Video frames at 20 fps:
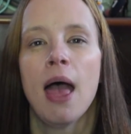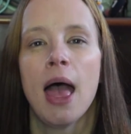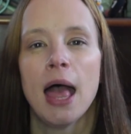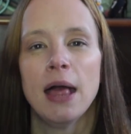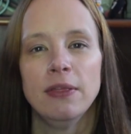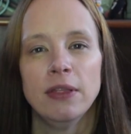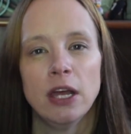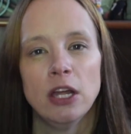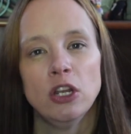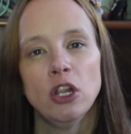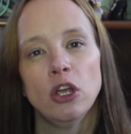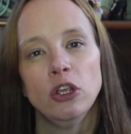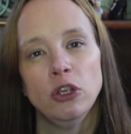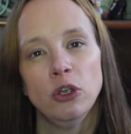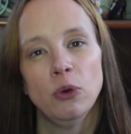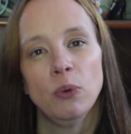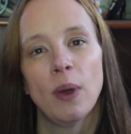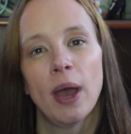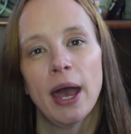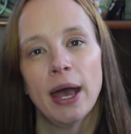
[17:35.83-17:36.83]
And then
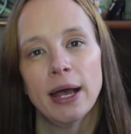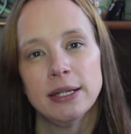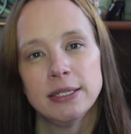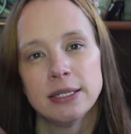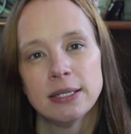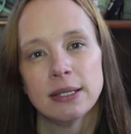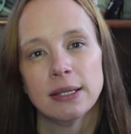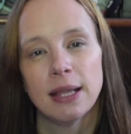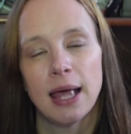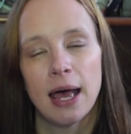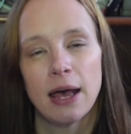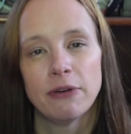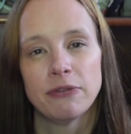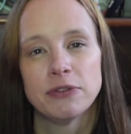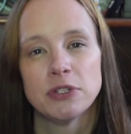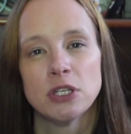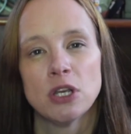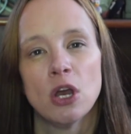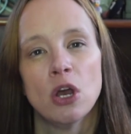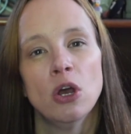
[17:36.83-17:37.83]
you head to the
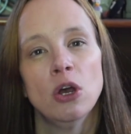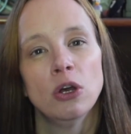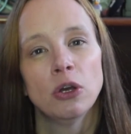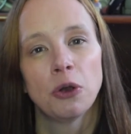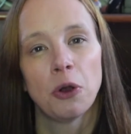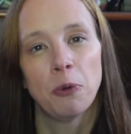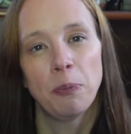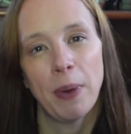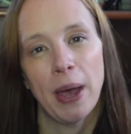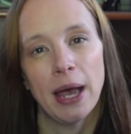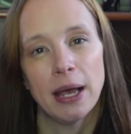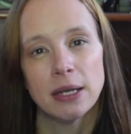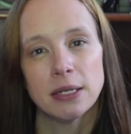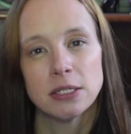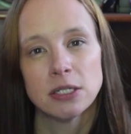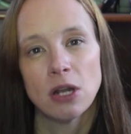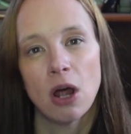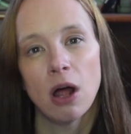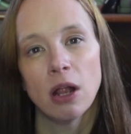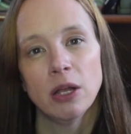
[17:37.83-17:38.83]
left, go
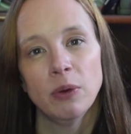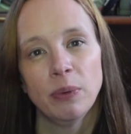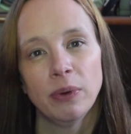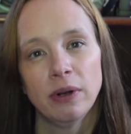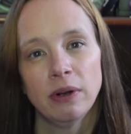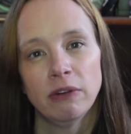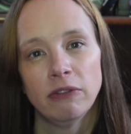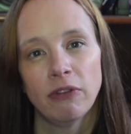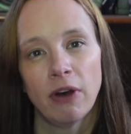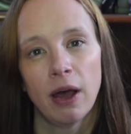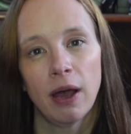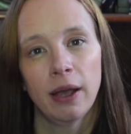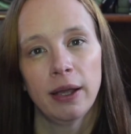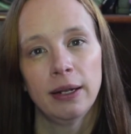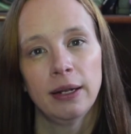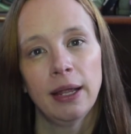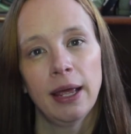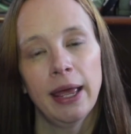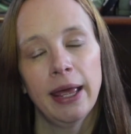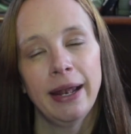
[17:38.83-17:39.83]
past Hollywood and
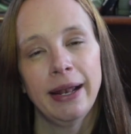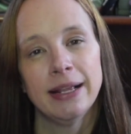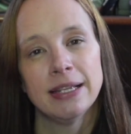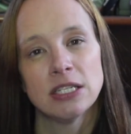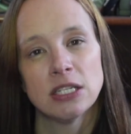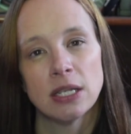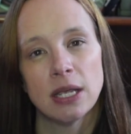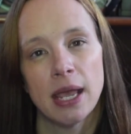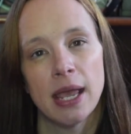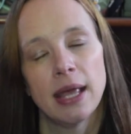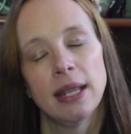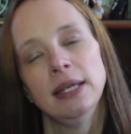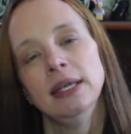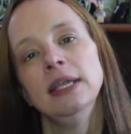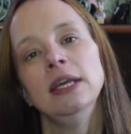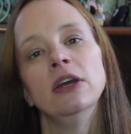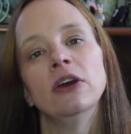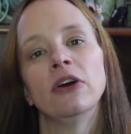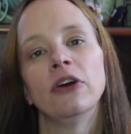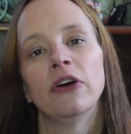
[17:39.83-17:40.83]
Vine, and it's
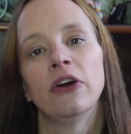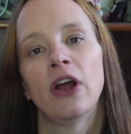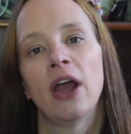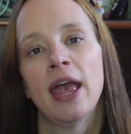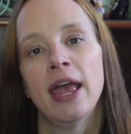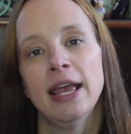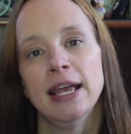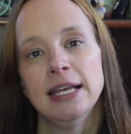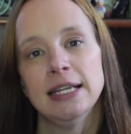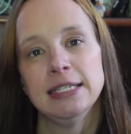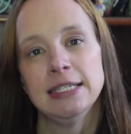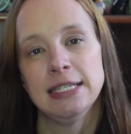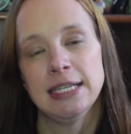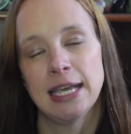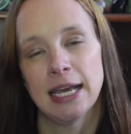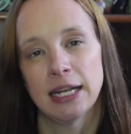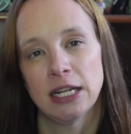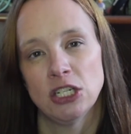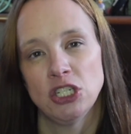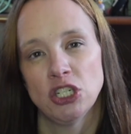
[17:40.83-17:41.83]
near
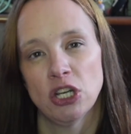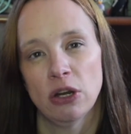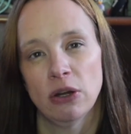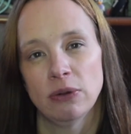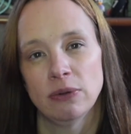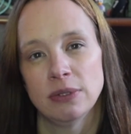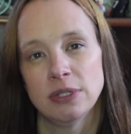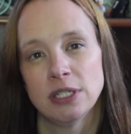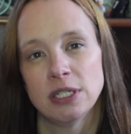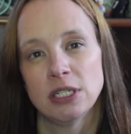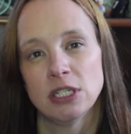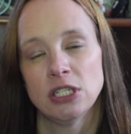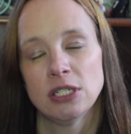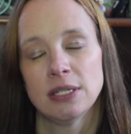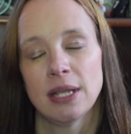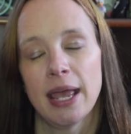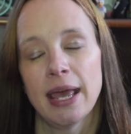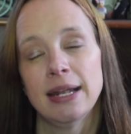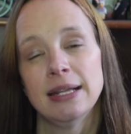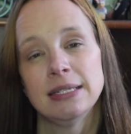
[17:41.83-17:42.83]
Indiana Jones.
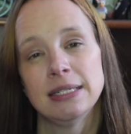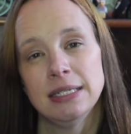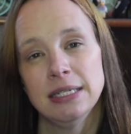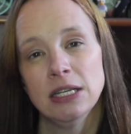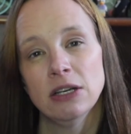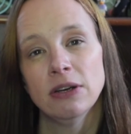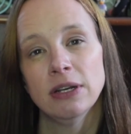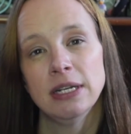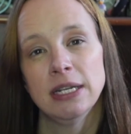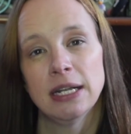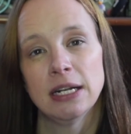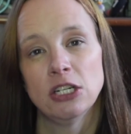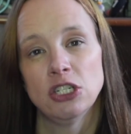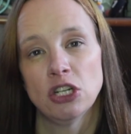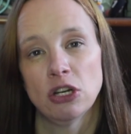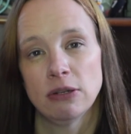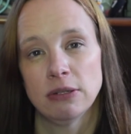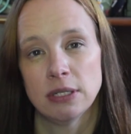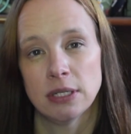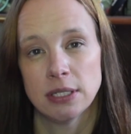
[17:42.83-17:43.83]
It's near Indiana
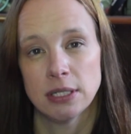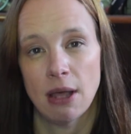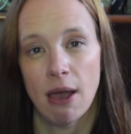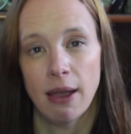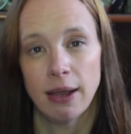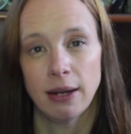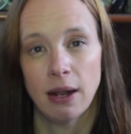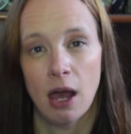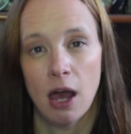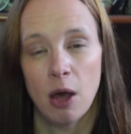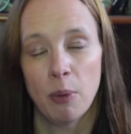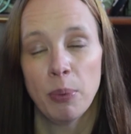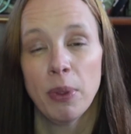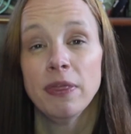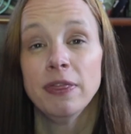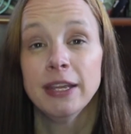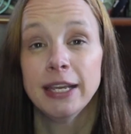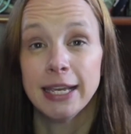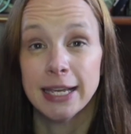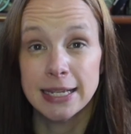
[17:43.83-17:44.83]
Jones to sign up.
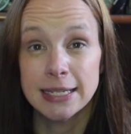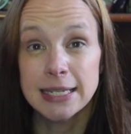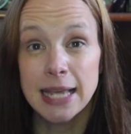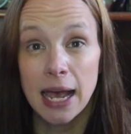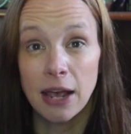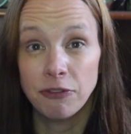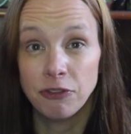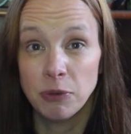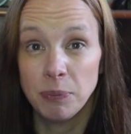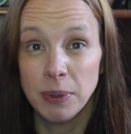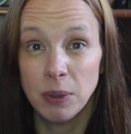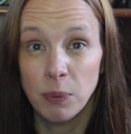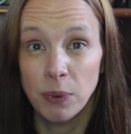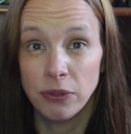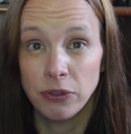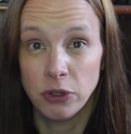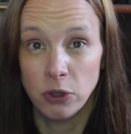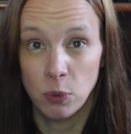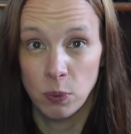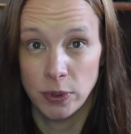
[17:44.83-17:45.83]
The kids have to be
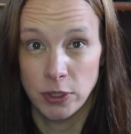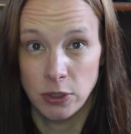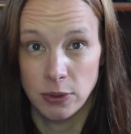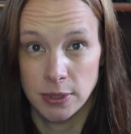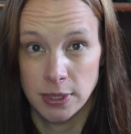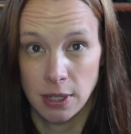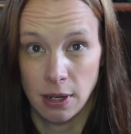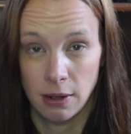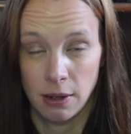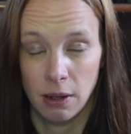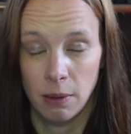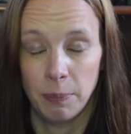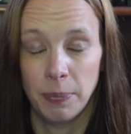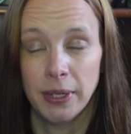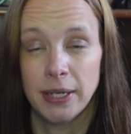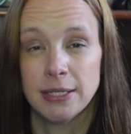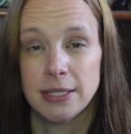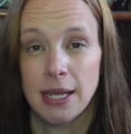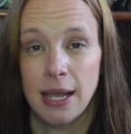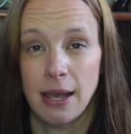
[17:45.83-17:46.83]
with you when you sign up,
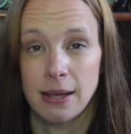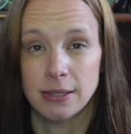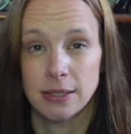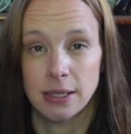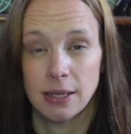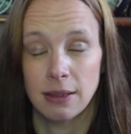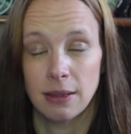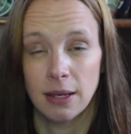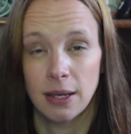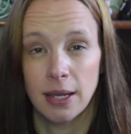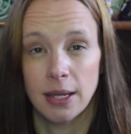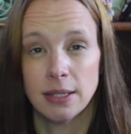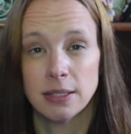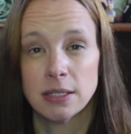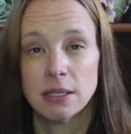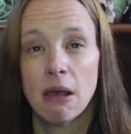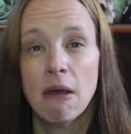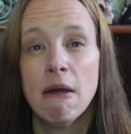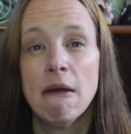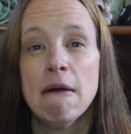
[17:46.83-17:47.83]
because they ask the
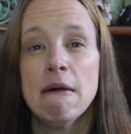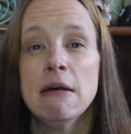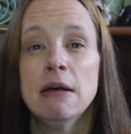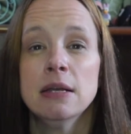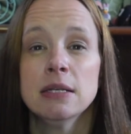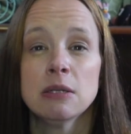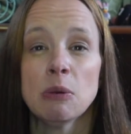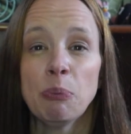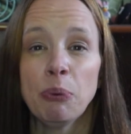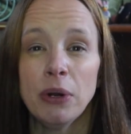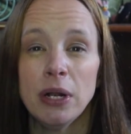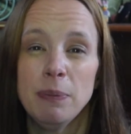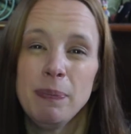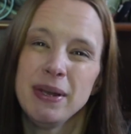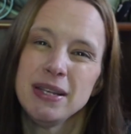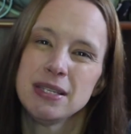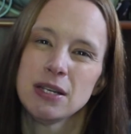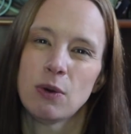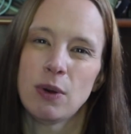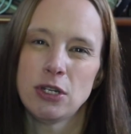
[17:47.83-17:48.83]
kids some pretty
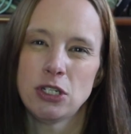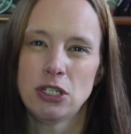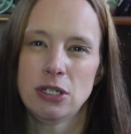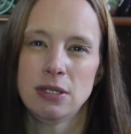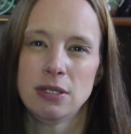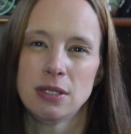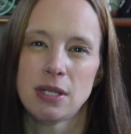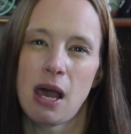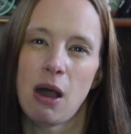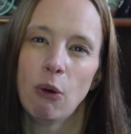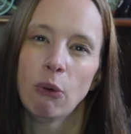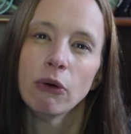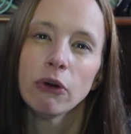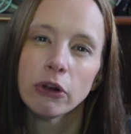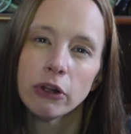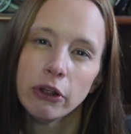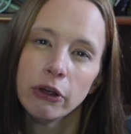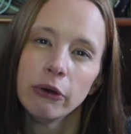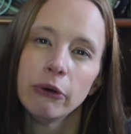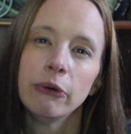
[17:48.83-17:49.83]
basic questions. How old are
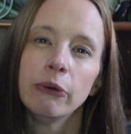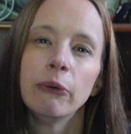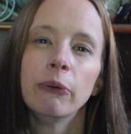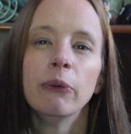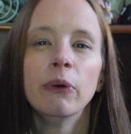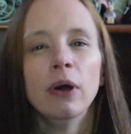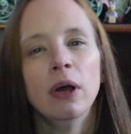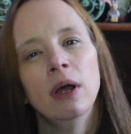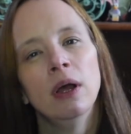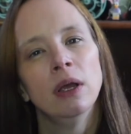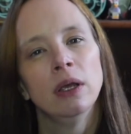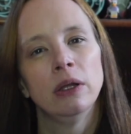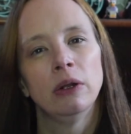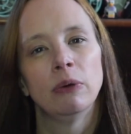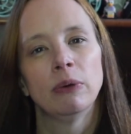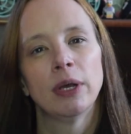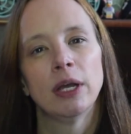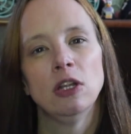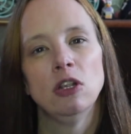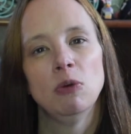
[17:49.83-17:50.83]
you?
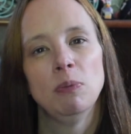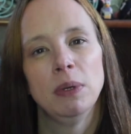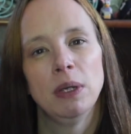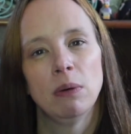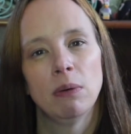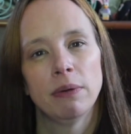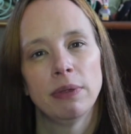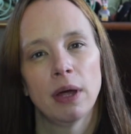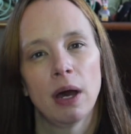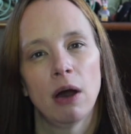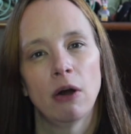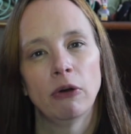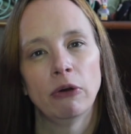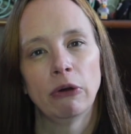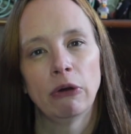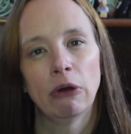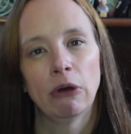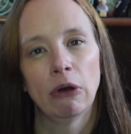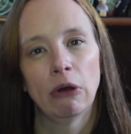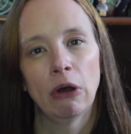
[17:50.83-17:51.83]
Can you be without
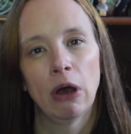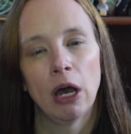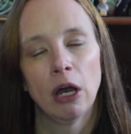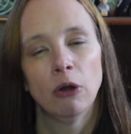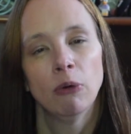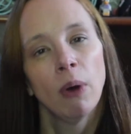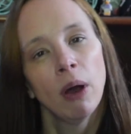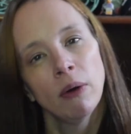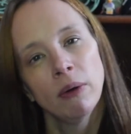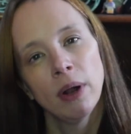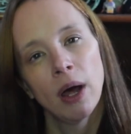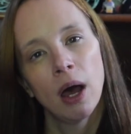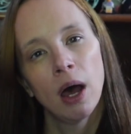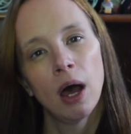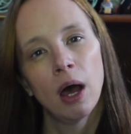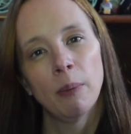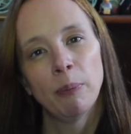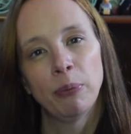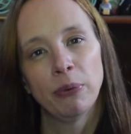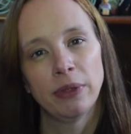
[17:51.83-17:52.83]
a
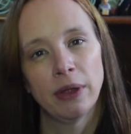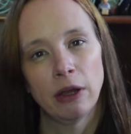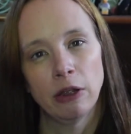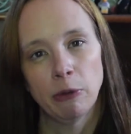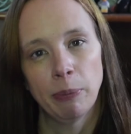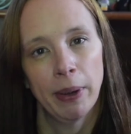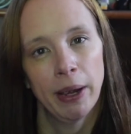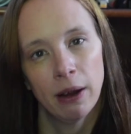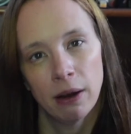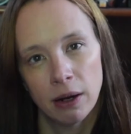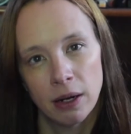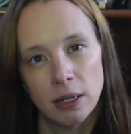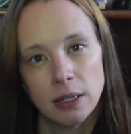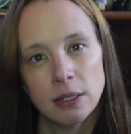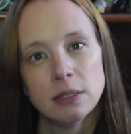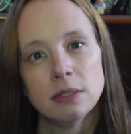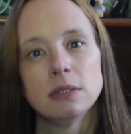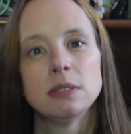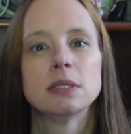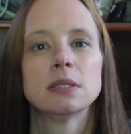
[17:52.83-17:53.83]
grown-up, without your
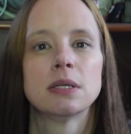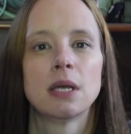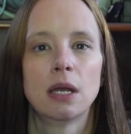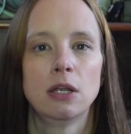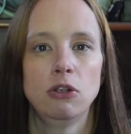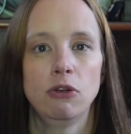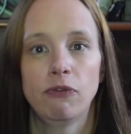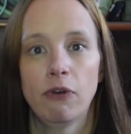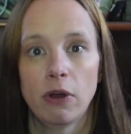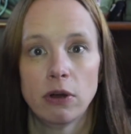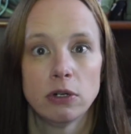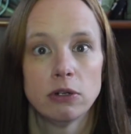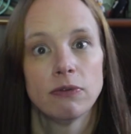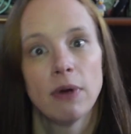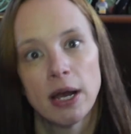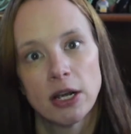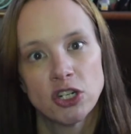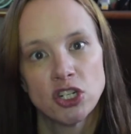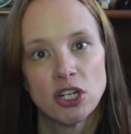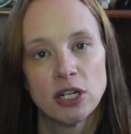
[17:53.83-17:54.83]
parents? Can you follow
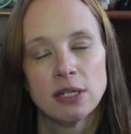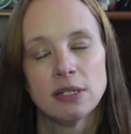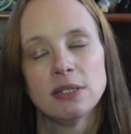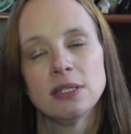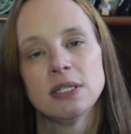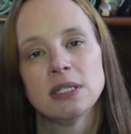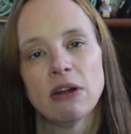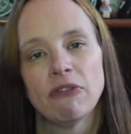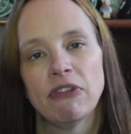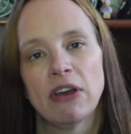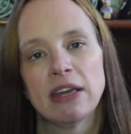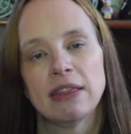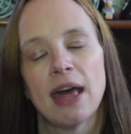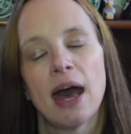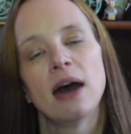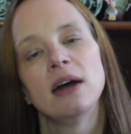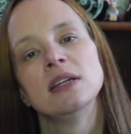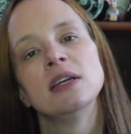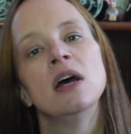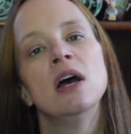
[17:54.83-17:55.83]
directions? Stuff like
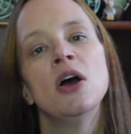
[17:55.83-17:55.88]
that.